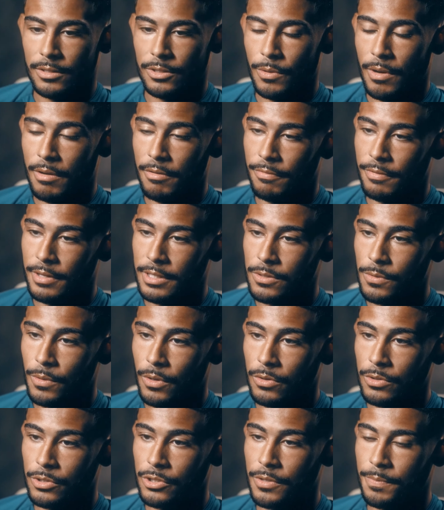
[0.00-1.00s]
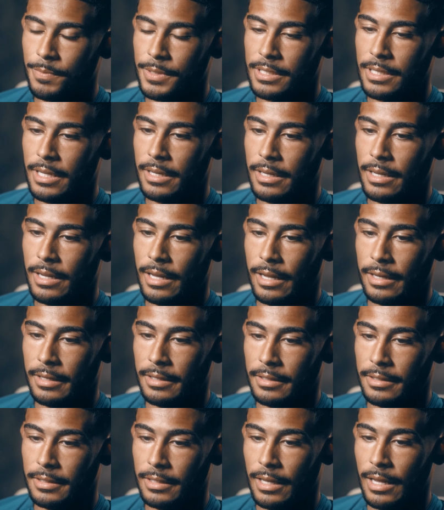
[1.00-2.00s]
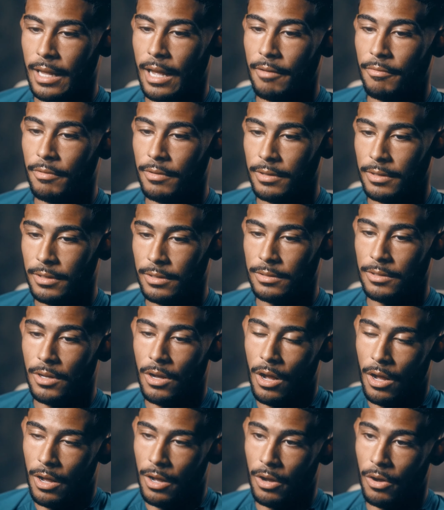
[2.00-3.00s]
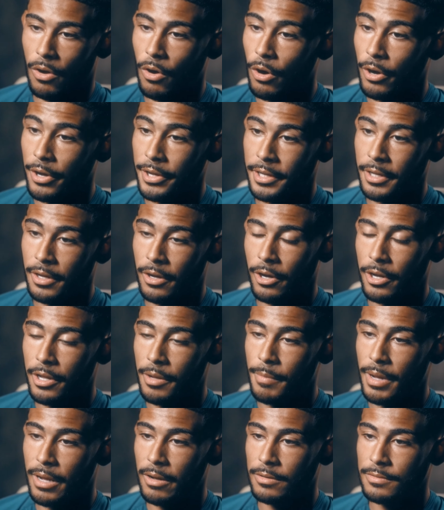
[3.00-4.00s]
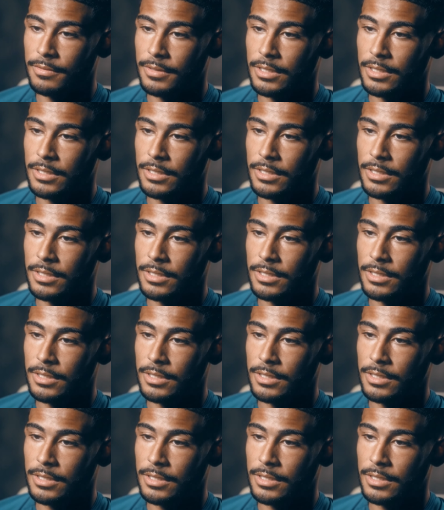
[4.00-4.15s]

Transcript: do everything to 100% and have a high amount of